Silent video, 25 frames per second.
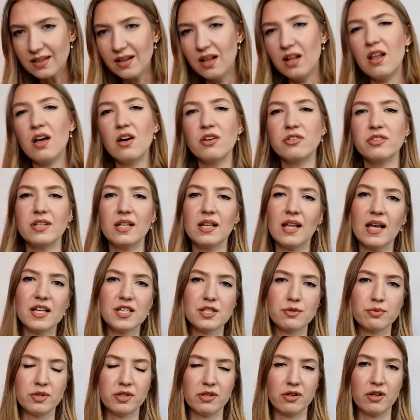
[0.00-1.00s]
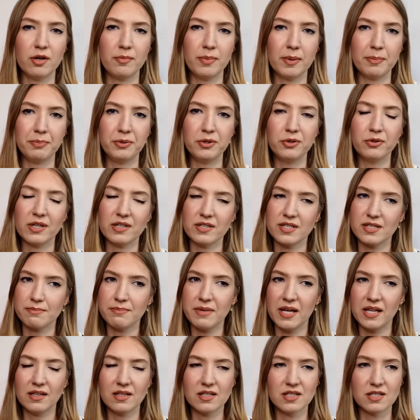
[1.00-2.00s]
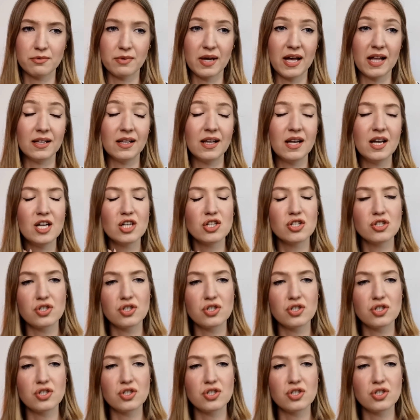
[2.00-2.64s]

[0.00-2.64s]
along the lines with Erba Pura smell as well.